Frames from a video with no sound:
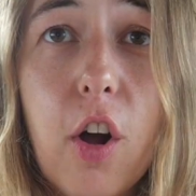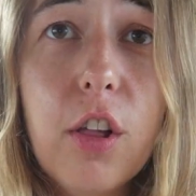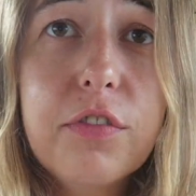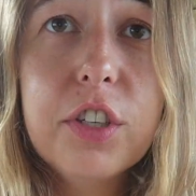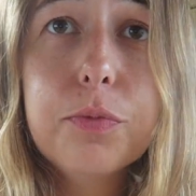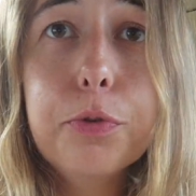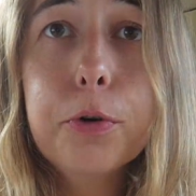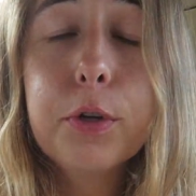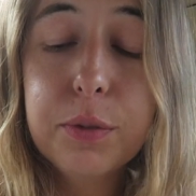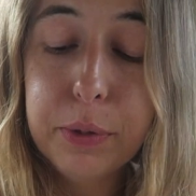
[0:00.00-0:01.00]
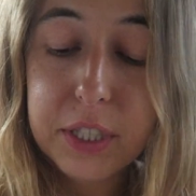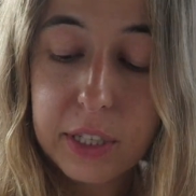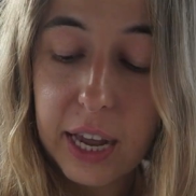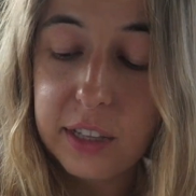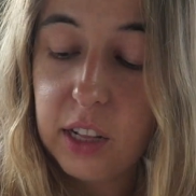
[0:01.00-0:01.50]
All of these books,
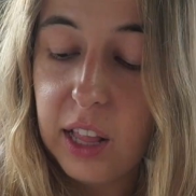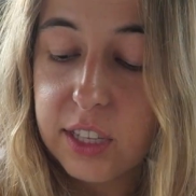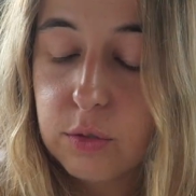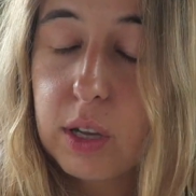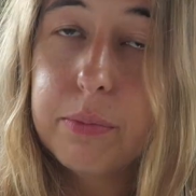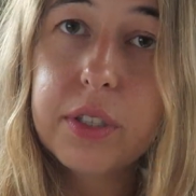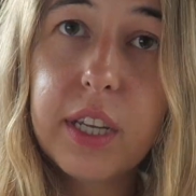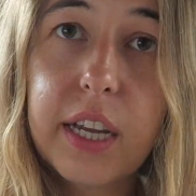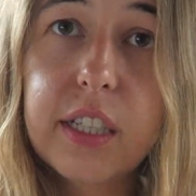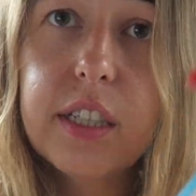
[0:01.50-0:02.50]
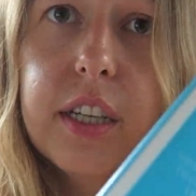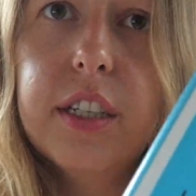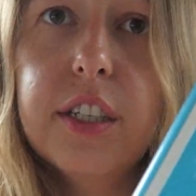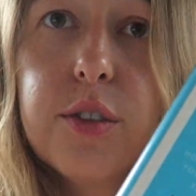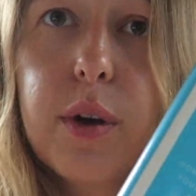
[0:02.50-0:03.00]
beside the last one, beside
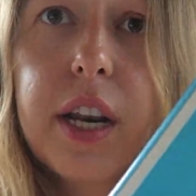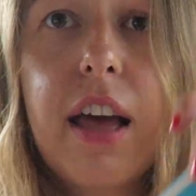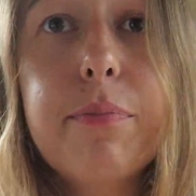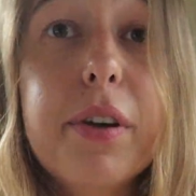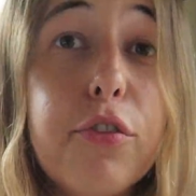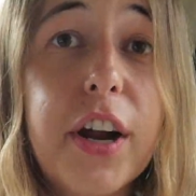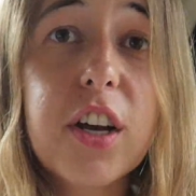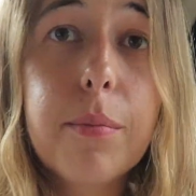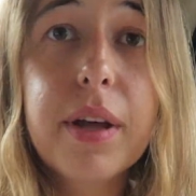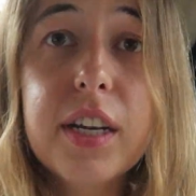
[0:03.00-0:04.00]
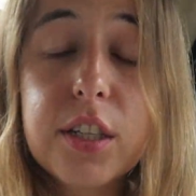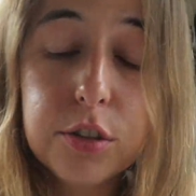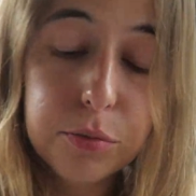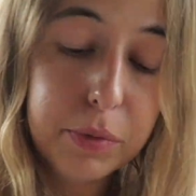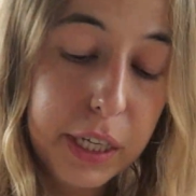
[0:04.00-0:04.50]
this one, have been
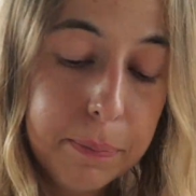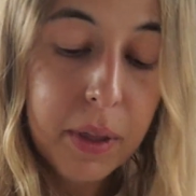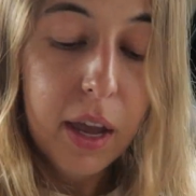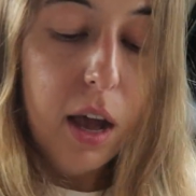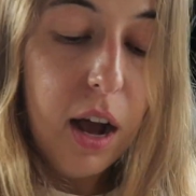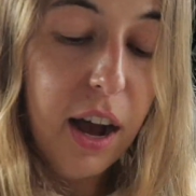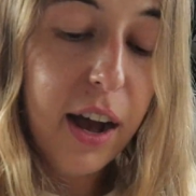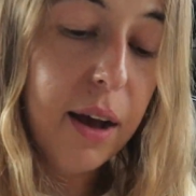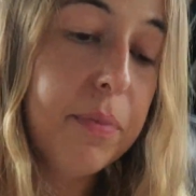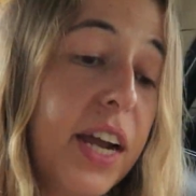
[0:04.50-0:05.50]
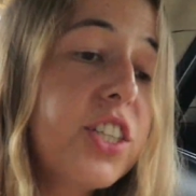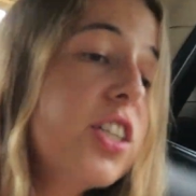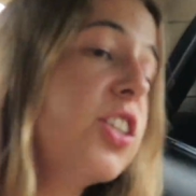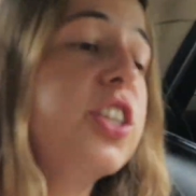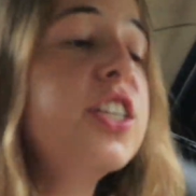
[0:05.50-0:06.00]
recommended to me.
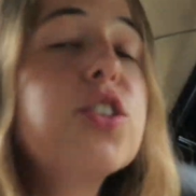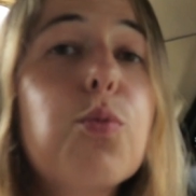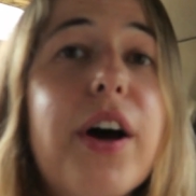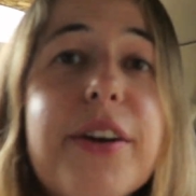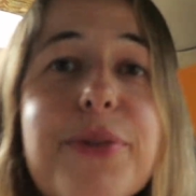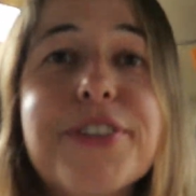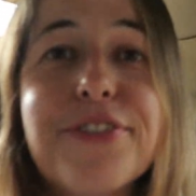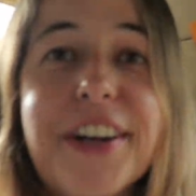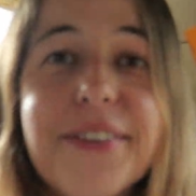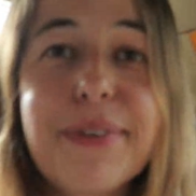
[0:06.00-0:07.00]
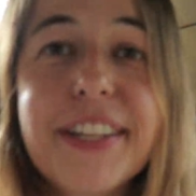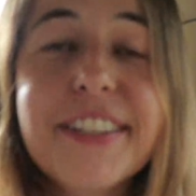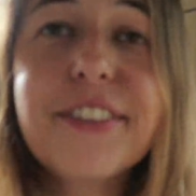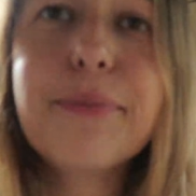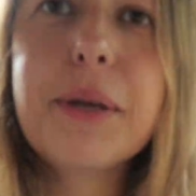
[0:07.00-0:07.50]
Actually, this one was
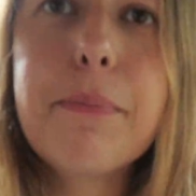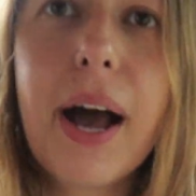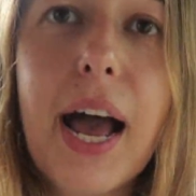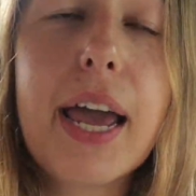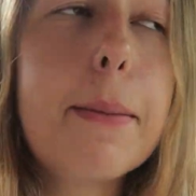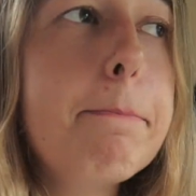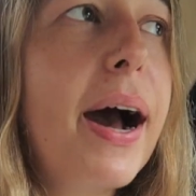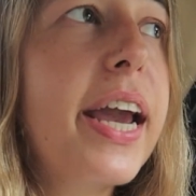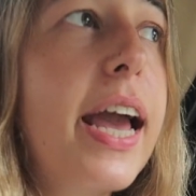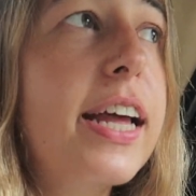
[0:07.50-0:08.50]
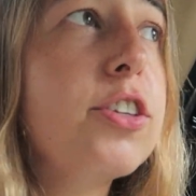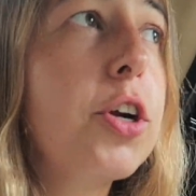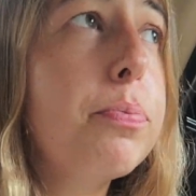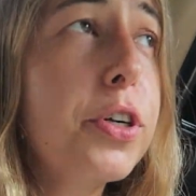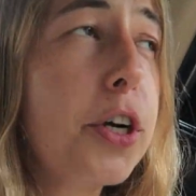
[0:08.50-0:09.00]
recommended to me by my
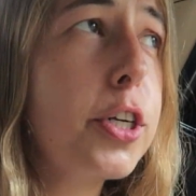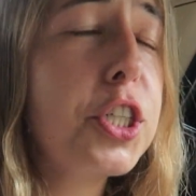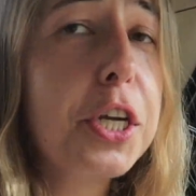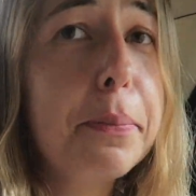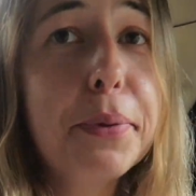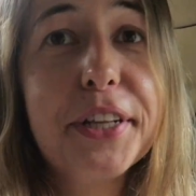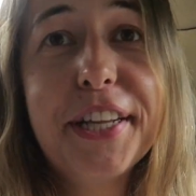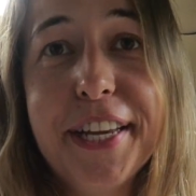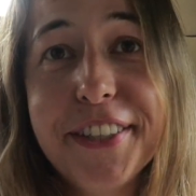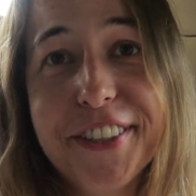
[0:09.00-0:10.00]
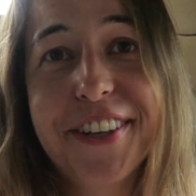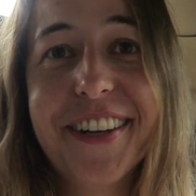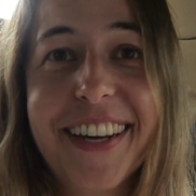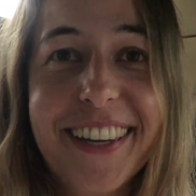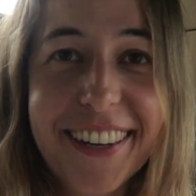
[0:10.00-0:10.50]
entrepreneurship
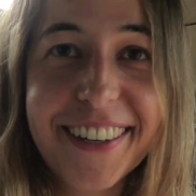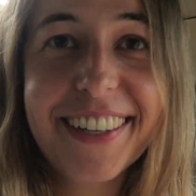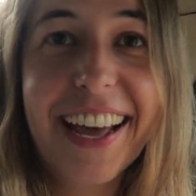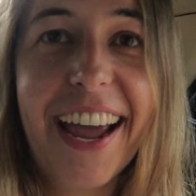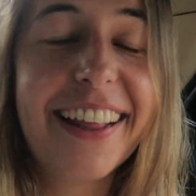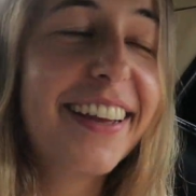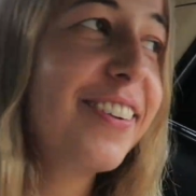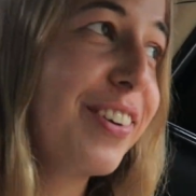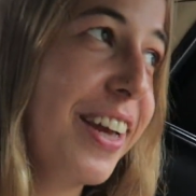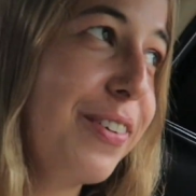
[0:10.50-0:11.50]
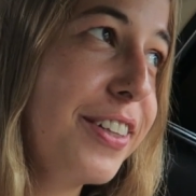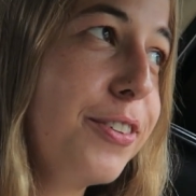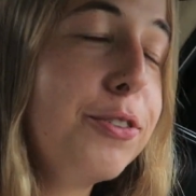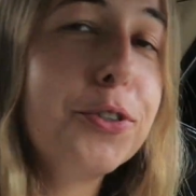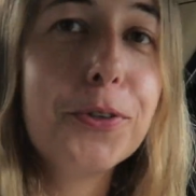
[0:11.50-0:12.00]
teacher here in Thailand when I
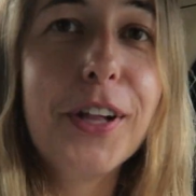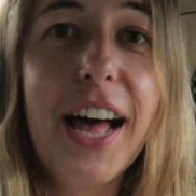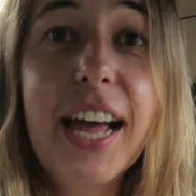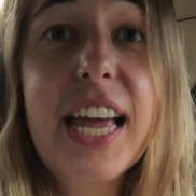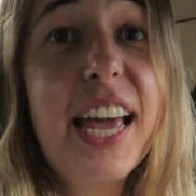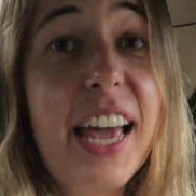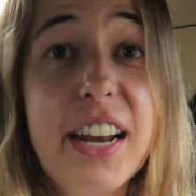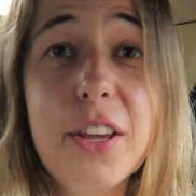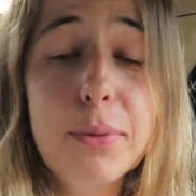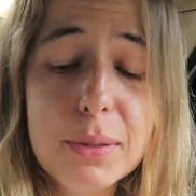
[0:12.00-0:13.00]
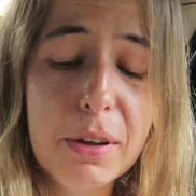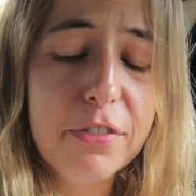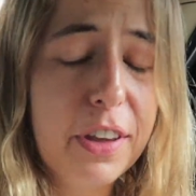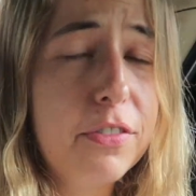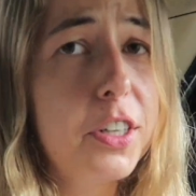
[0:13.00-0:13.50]
went to Chula, and he was my
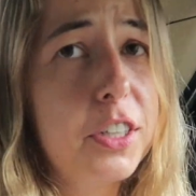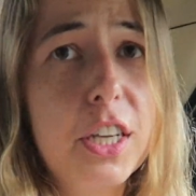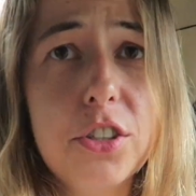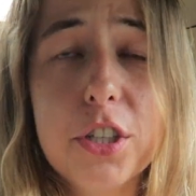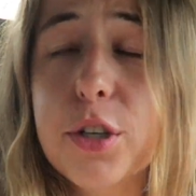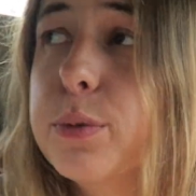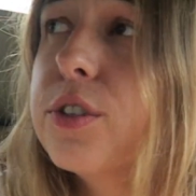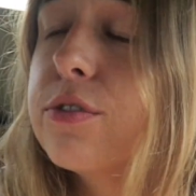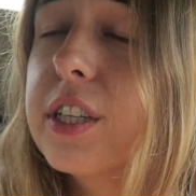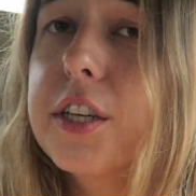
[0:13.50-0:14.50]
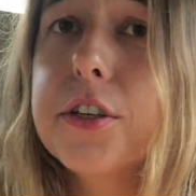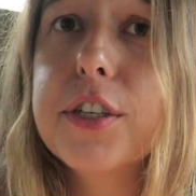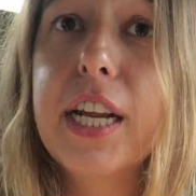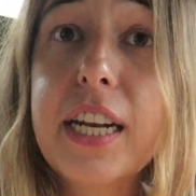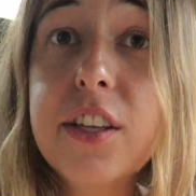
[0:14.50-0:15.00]
favorite teacher. He was really
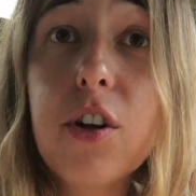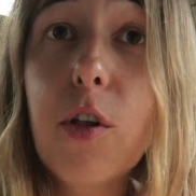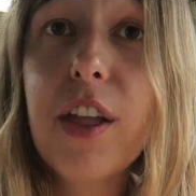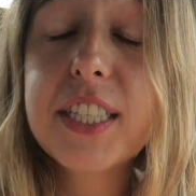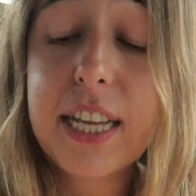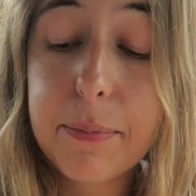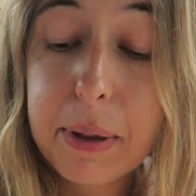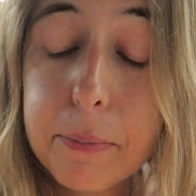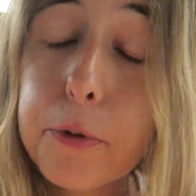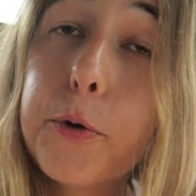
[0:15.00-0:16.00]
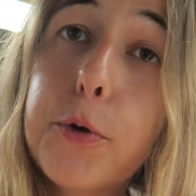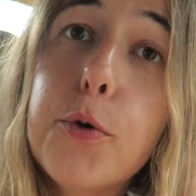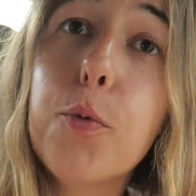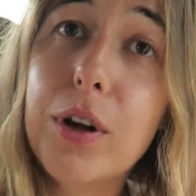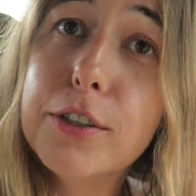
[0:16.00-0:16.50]
good, and he told us that people
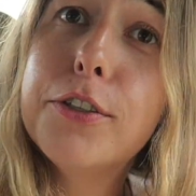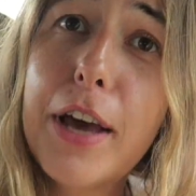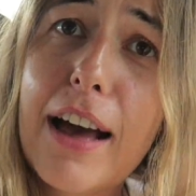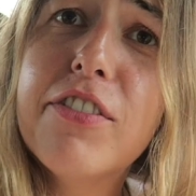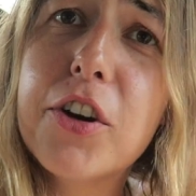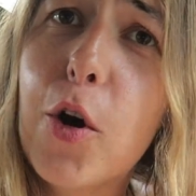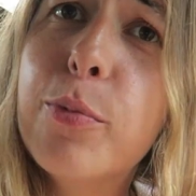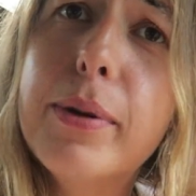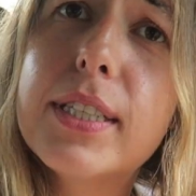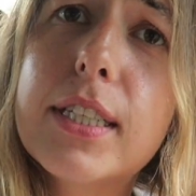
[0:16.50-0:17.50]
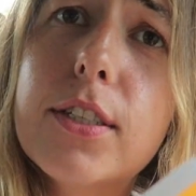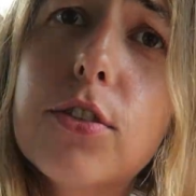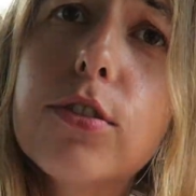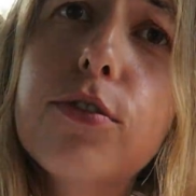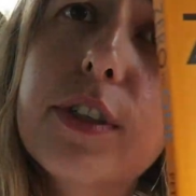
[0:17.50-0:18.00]
who want to have their own business
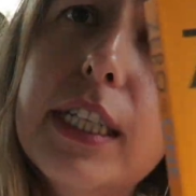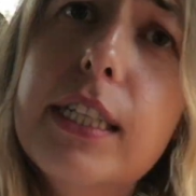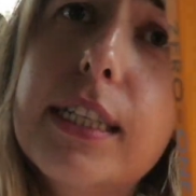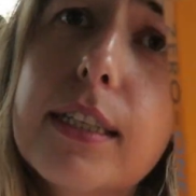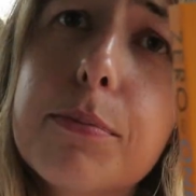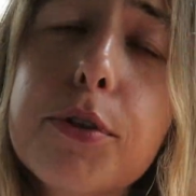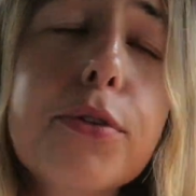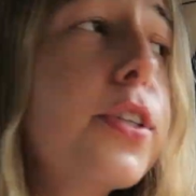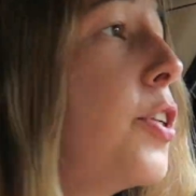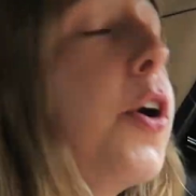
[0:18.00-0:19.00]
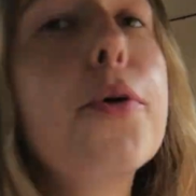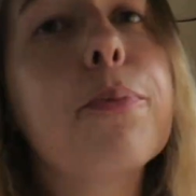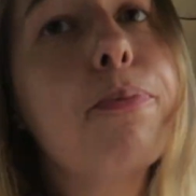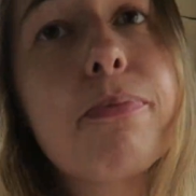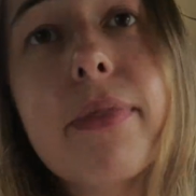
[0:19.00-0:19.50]
should read this book, so
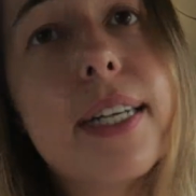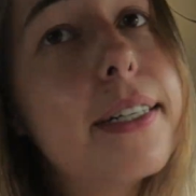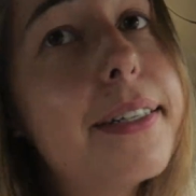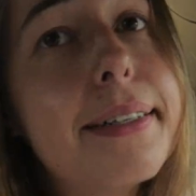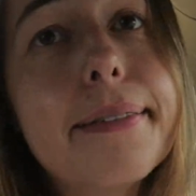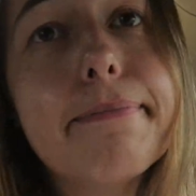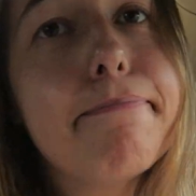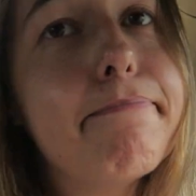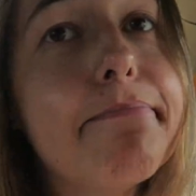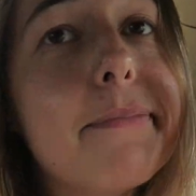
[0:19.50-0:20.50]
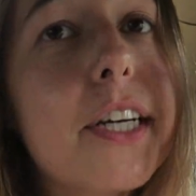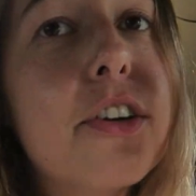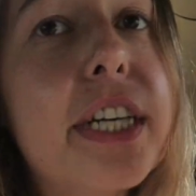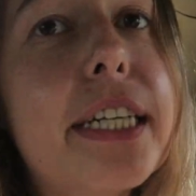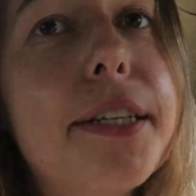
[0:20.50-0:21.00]
I'm
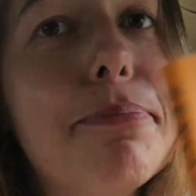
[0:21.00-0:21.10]
gonna read it.